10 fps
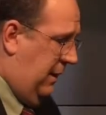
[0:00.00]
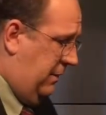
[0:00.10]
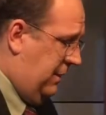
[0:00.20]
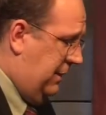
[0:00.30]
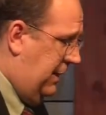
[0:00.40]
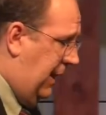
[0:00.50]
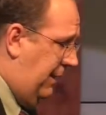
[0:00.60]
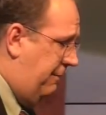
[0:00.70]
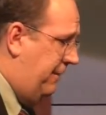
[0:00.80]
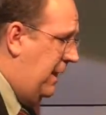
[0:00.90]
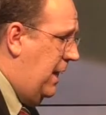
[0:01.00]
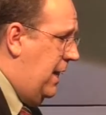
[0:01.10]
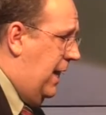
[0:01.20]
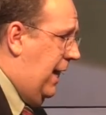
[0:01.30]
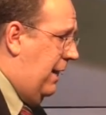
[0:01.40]
else's
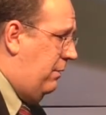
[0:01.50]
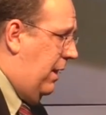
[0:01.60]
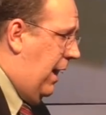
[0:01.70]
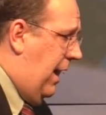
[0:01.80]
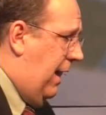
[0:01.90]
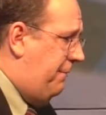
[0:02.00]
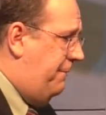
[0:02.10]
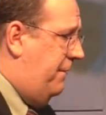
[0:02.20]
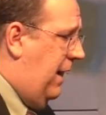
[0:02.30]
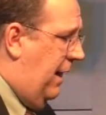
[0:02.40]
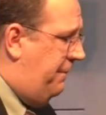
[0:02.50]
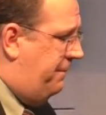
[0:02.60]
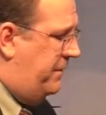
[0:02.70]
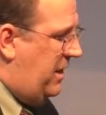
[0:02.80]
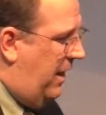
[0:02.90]
life. And I've,
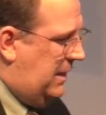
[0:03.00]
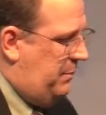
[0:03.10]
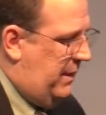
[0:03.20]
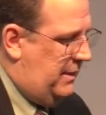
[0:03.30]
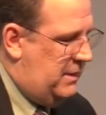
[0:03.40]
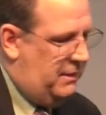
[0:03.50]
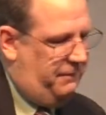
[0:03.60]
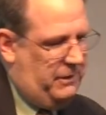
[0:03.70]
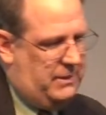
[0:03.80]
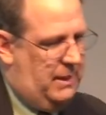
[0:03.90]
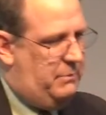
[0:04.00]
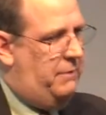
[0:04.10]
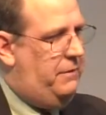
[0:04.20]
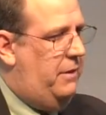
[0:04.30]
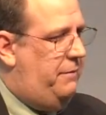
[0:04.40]
I've talked about this a few times
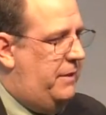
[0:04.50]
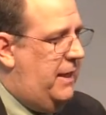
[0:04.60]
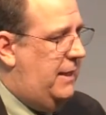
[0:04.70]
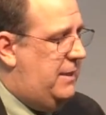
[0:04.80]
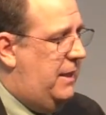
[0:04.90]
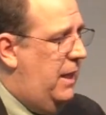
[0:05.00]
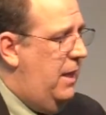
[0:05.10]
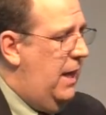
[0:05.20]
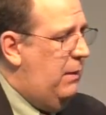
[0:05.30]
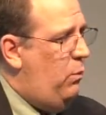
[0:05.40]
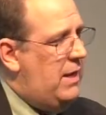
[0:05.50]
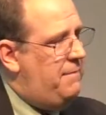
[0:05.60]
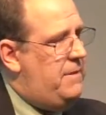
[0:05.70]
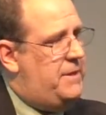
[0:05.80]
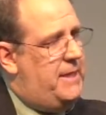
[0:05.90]
in a few different things. And, and one
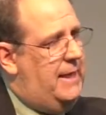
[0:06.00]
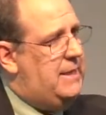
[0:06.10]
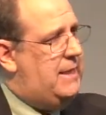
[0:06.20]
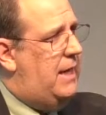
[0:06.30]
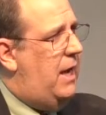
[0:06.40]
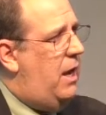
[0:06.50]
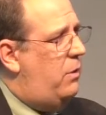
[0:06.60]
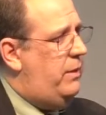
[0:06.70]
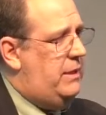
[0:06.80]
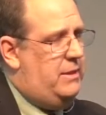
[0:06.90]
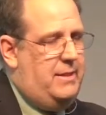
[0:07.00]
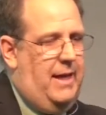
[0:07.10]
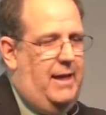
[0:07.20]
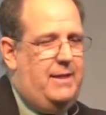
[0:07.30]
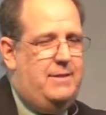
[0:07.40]
of the things that I always
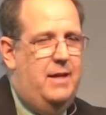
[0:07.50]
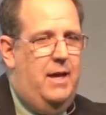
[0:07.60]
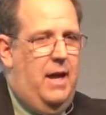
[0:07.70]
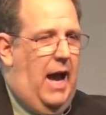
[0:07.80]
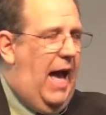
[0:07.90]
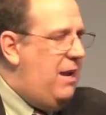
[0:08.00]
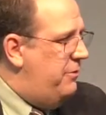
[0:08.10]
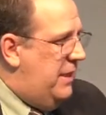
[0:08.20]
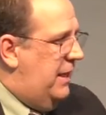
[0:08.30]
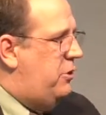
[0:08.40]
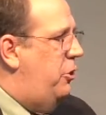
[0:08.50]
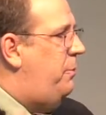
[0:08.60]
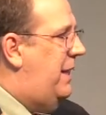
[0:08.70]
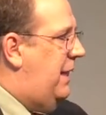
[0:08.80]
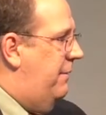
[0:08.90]
say is I don't think too
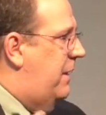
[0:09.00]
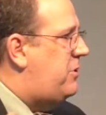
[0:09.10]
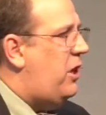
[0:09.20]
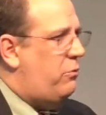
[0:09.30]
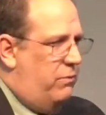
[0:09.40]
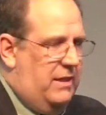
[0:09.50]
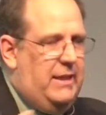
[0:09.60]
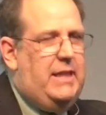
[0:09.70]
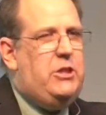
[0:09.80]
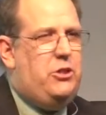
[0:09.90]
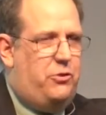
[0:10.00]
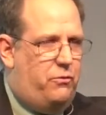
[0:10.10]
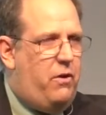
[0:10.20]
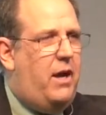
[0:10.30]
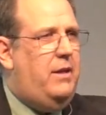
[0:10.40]
many of us are really
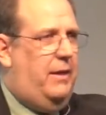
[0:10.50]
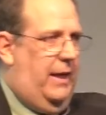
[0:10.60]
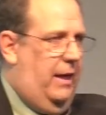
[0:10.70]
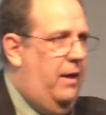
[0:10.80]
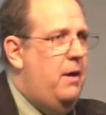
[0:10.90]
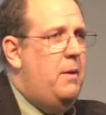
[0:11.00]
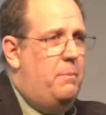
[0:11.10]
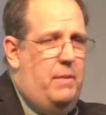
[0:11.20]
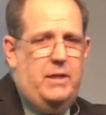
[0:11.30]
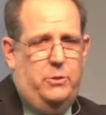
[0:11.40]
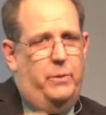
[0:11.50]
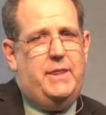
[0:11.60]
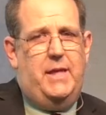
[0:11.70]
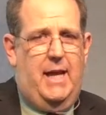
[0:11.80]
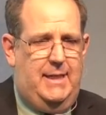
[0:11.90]
struggling much
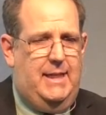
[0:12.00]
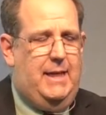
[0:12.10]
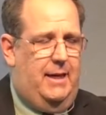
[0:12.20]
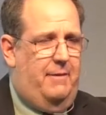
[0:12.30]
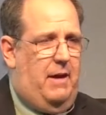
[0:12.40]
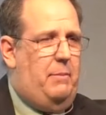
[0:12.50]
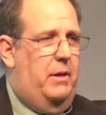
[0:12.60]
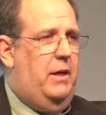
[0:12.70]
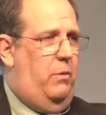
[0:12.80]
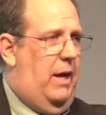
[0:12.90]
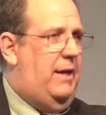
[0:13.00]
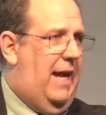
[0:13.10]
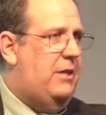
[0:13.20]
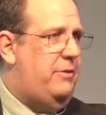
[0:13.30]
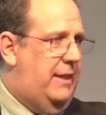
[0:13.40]
with the idea of I'm going to go out
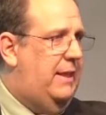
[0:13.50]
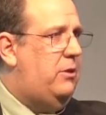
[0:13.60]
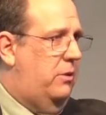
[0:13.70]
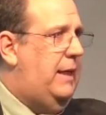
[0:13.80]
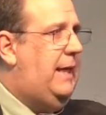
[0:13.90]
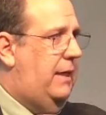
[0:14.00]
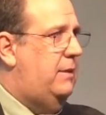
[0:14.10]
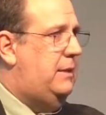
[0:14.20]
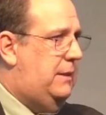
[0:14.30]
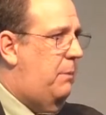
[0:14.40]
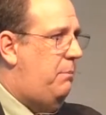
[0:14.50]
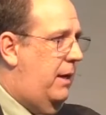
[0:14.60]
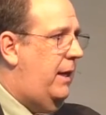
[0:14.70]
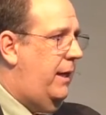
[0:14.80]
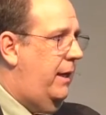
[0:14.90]
and actually literally kill
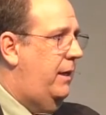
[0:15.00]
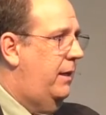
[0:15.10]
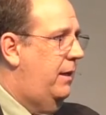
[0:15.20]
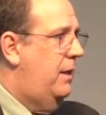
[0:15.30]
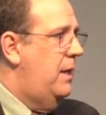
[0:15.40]
somebody.